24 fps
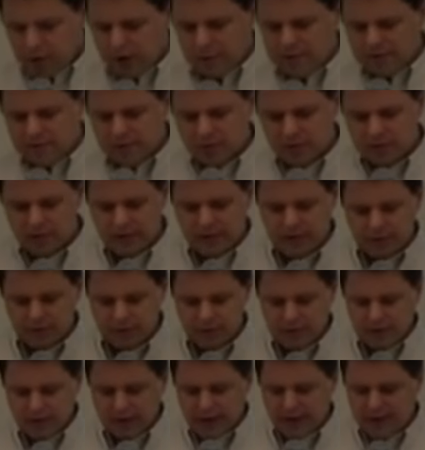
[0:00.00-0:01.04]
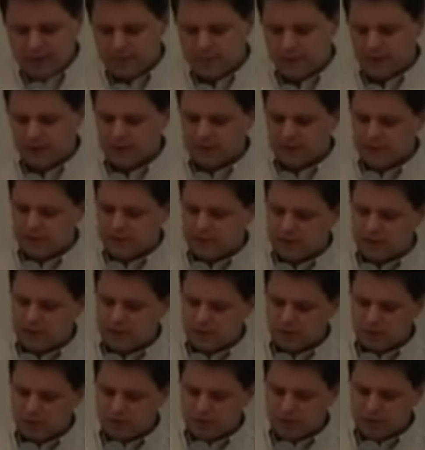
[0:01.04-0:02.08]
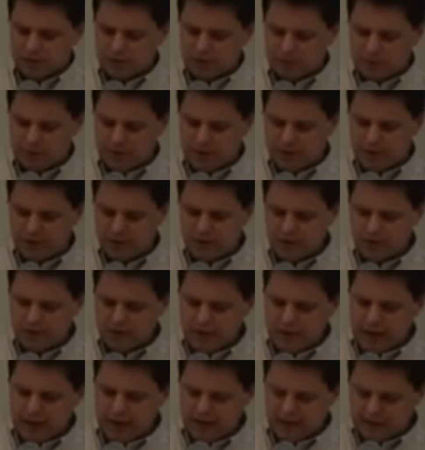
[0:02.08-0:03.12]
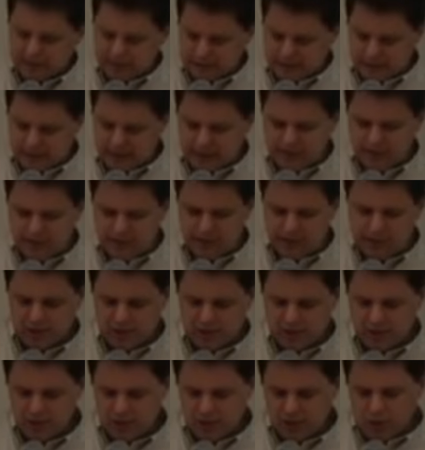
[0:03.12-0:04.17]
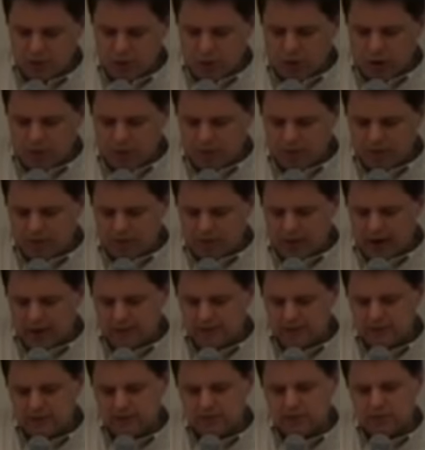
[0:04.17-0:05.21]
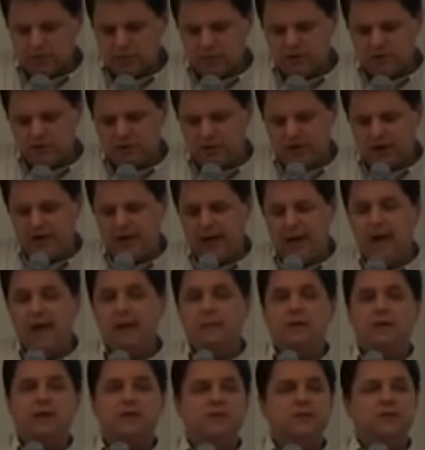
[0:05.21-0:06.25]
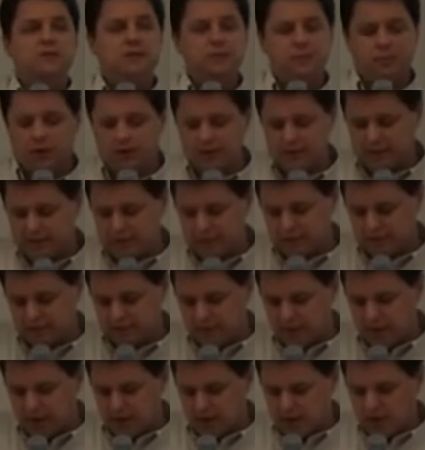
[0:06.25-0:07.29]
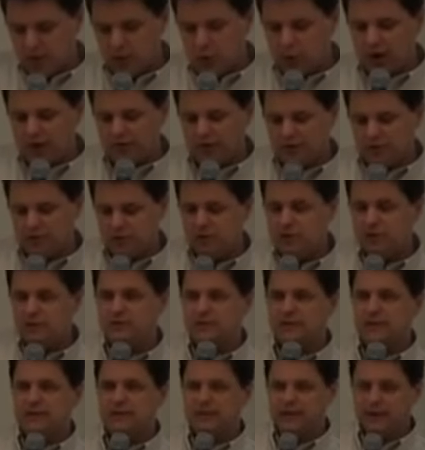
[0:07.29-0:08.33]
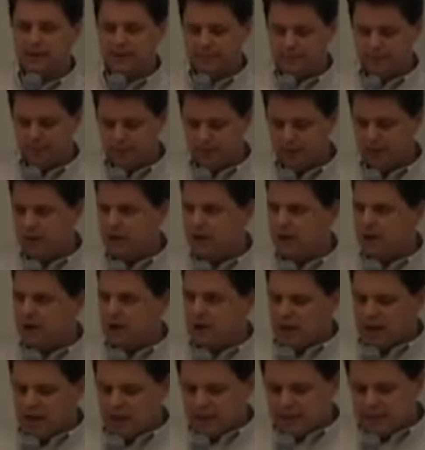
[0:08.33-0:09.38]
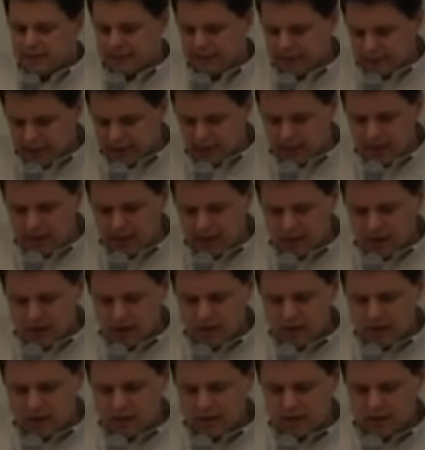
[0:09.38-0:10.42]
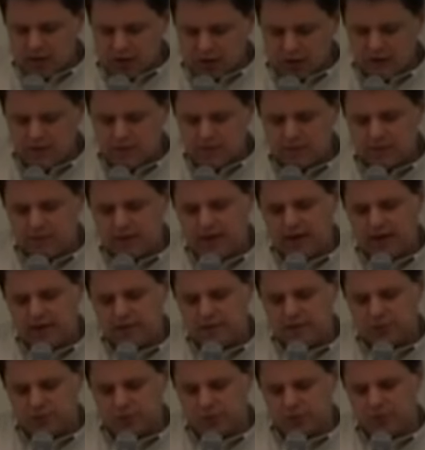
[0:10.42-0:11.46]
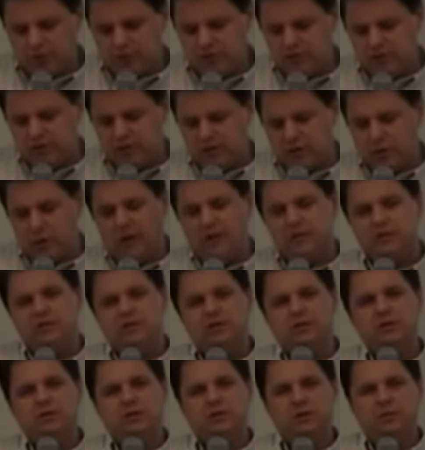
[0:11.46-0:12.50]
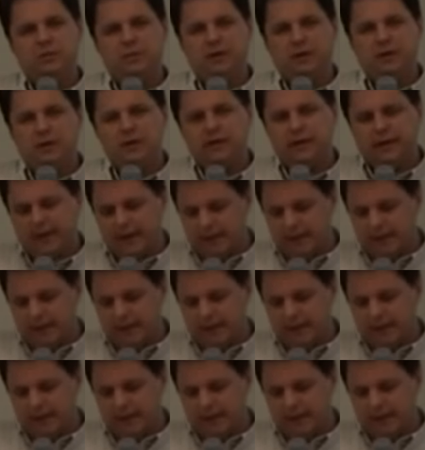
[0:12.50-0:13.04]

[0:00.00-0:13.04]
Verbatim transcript: Perhaps the most interesting aspect of this discourse transformation and its instantiation in new cooperative practicism was the very name given to the protests the revolution of dignity. Dignity is a concept that has its roots in the Western European